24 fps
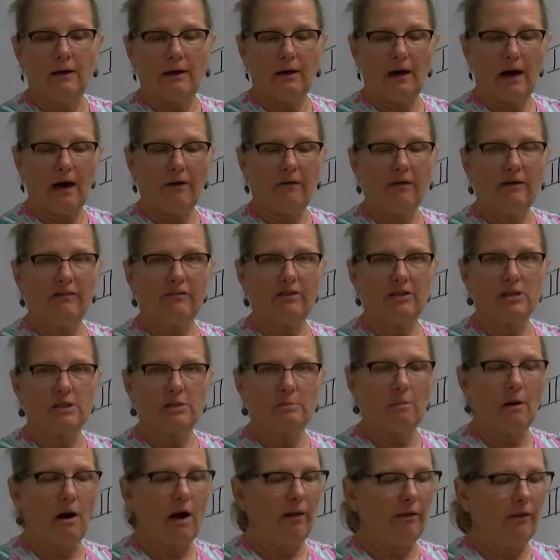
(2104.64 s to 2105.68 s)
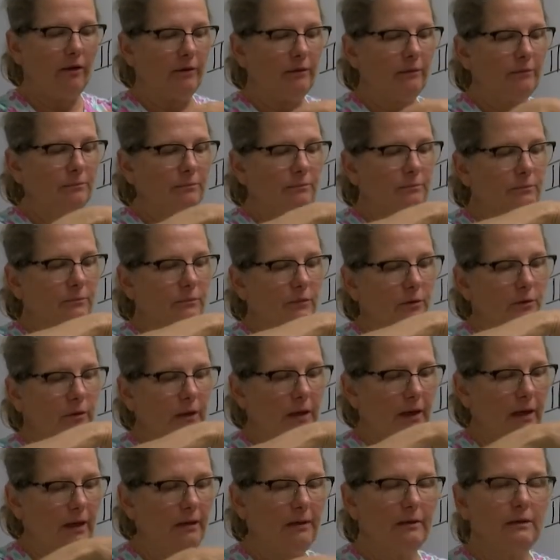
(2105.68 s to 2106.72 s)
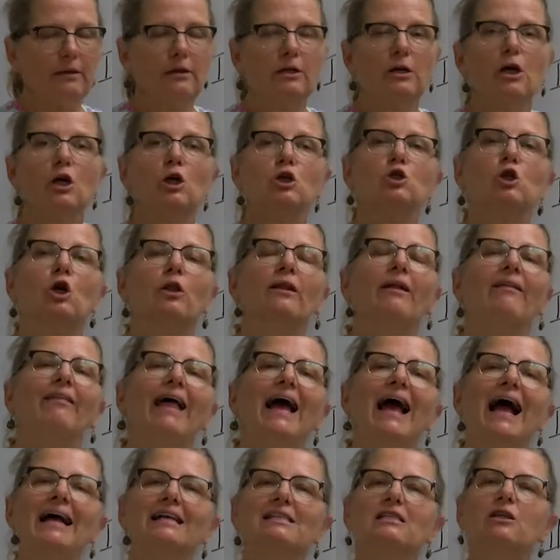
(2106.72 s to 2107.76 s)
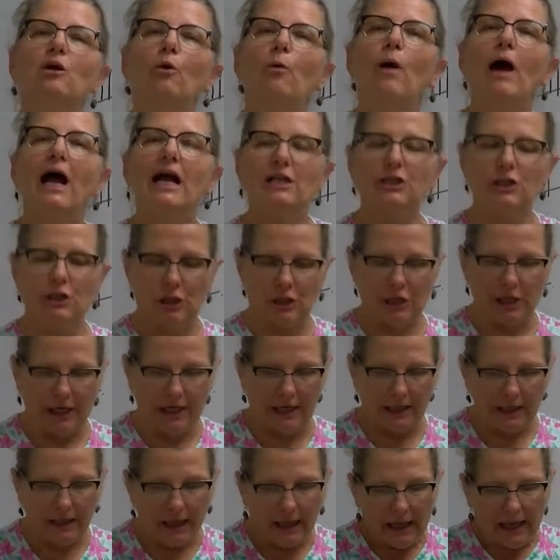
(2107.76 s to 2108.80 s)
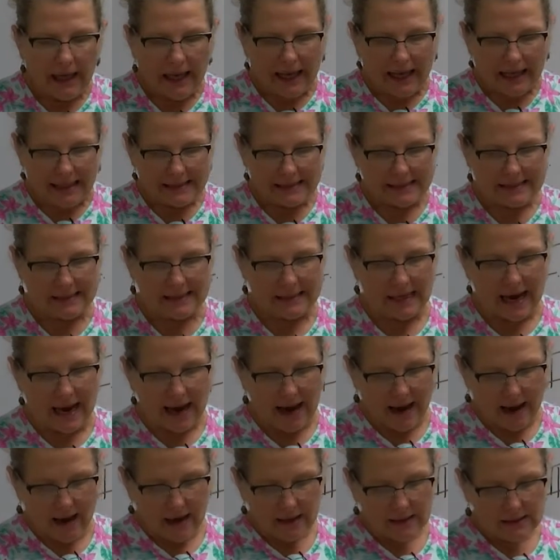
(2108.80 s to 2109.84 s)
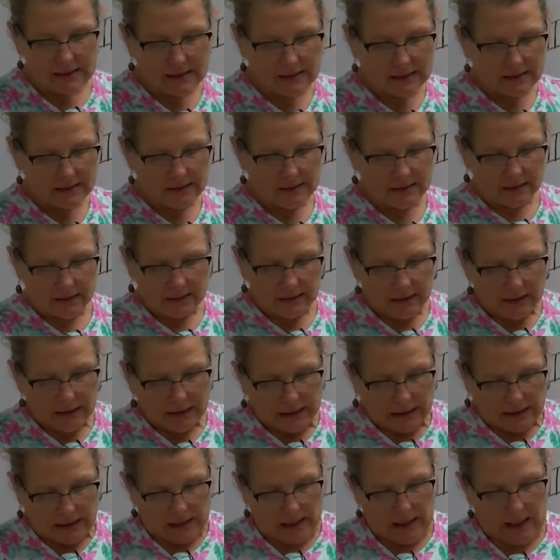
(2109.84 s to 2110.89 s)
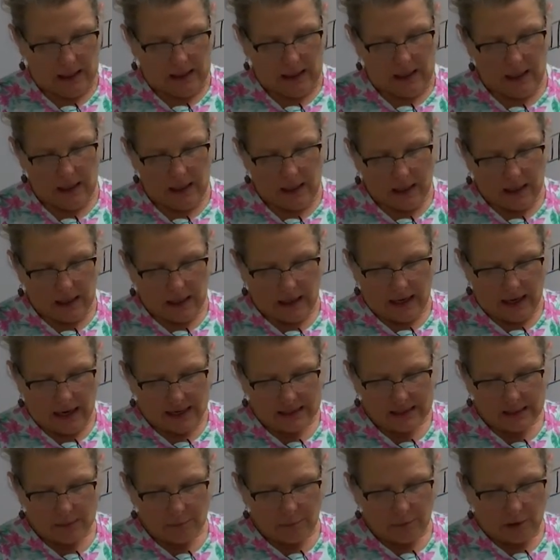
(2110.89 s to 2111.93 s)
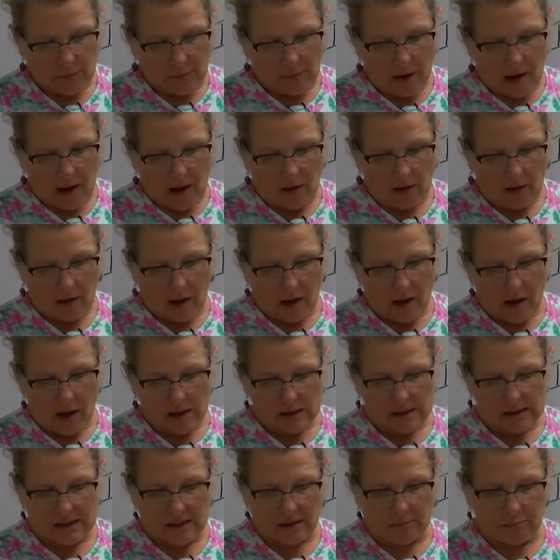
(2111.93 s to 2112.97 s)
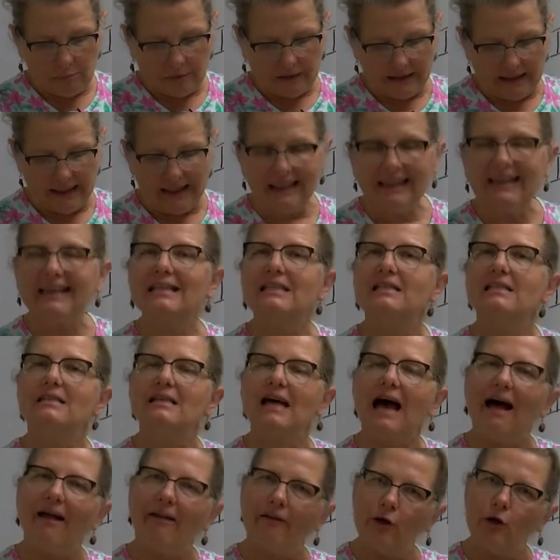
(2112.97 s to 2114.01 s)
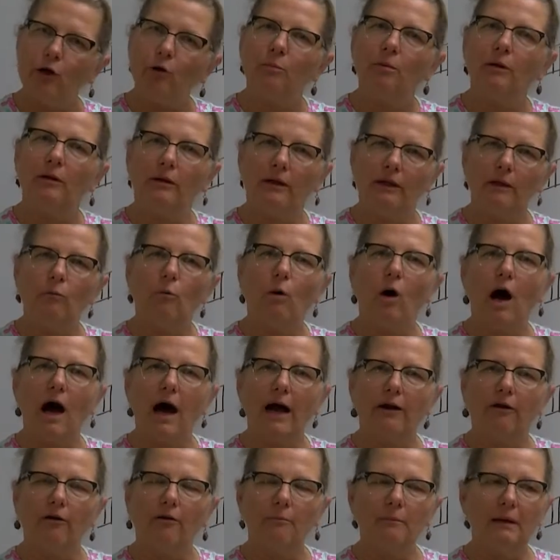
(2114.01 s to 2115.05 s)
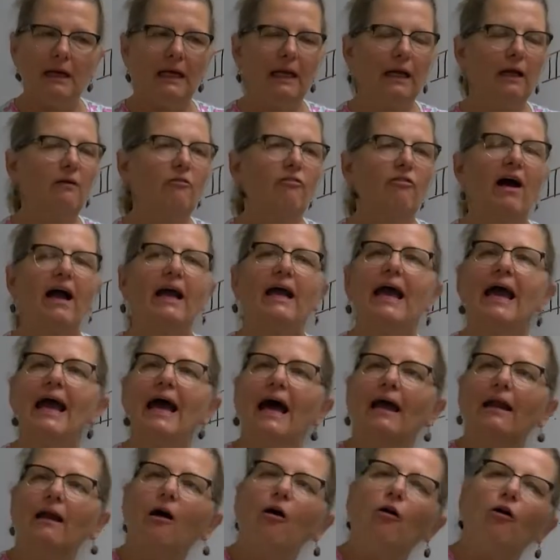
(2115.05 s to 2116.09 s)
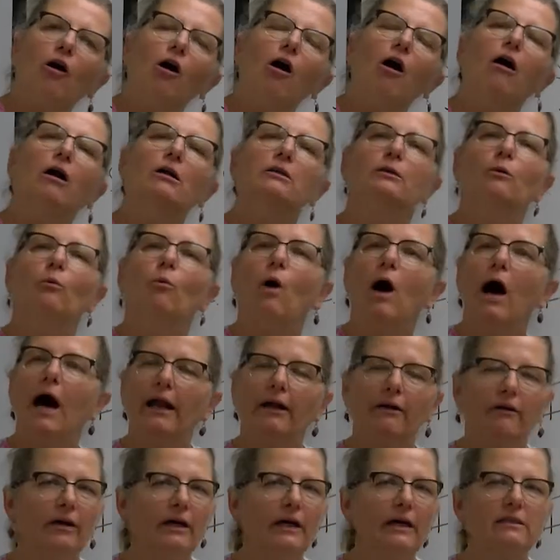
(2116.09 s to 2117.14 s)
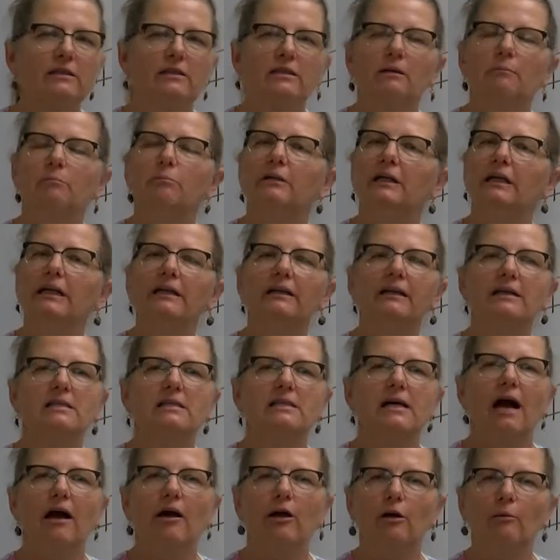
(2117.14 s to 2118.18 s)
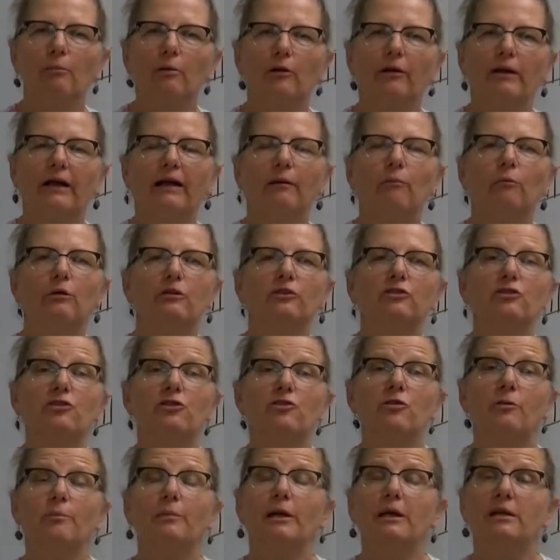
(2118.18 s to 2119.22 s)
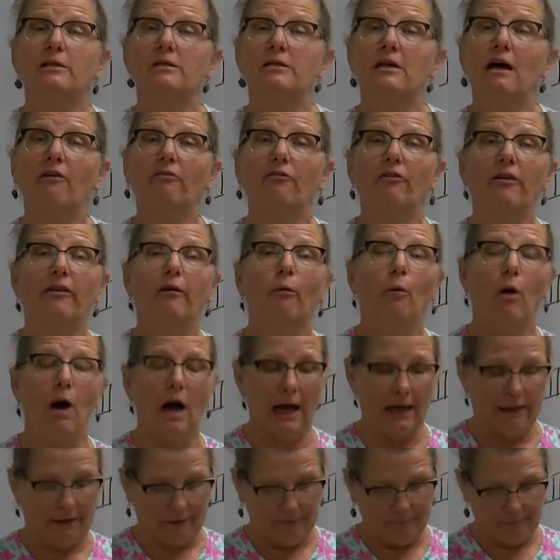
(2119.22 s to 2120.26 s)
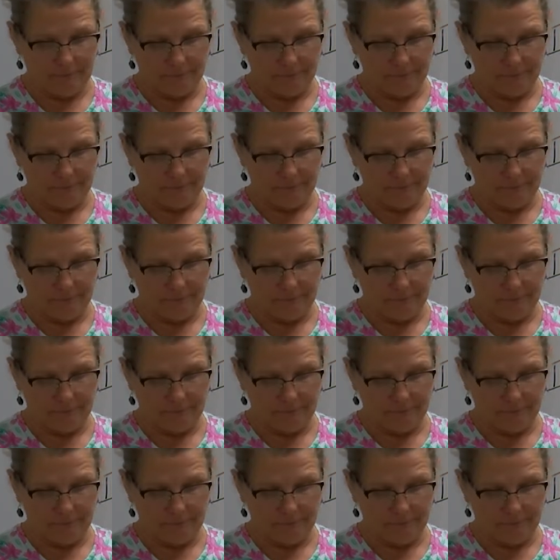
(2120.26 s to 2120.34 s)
are even smaller. Okay? So the last question says, isopropyl alcohol is completely soluble in water, meaning if I add alcohol to water, it's completely soluble. It will distribute itself in the water.